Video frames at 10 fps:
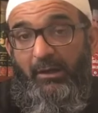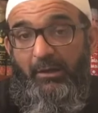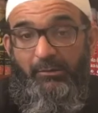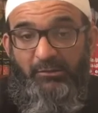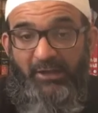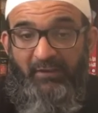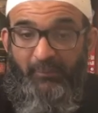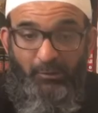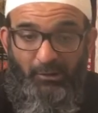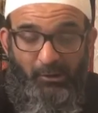So
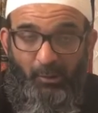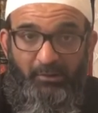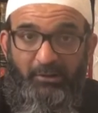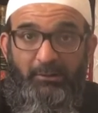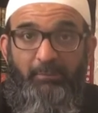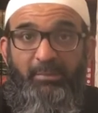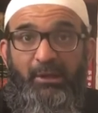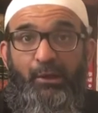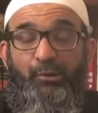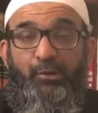therefore the gold does not
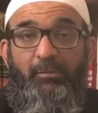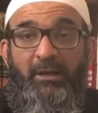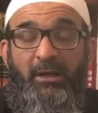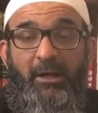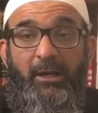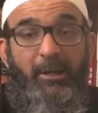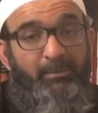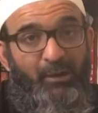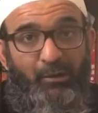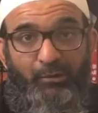belong to me, it
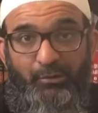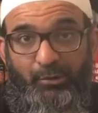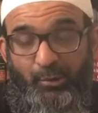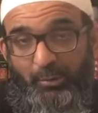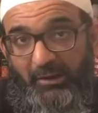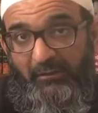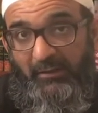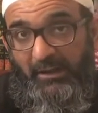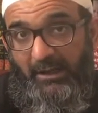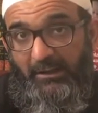belongs to you in
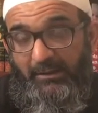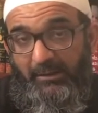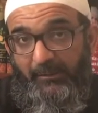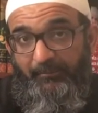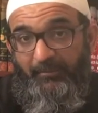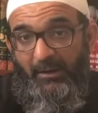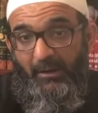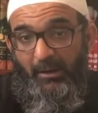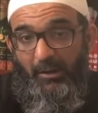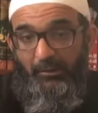reality.
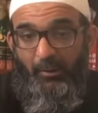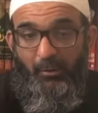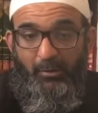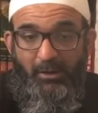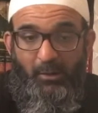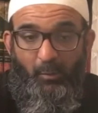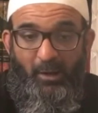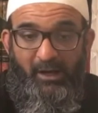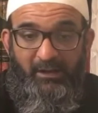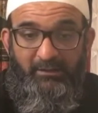So
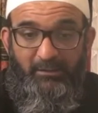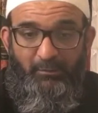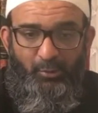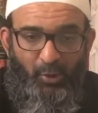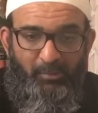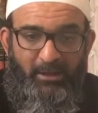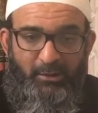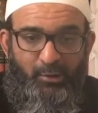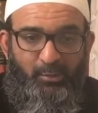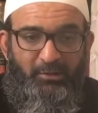whereas normally
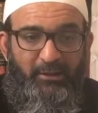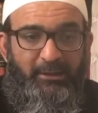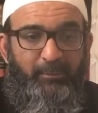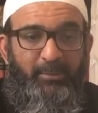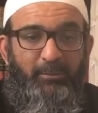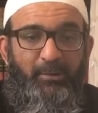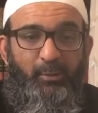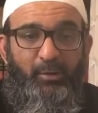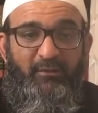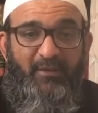you would see that people
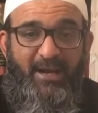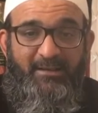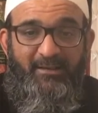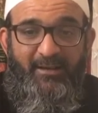would fight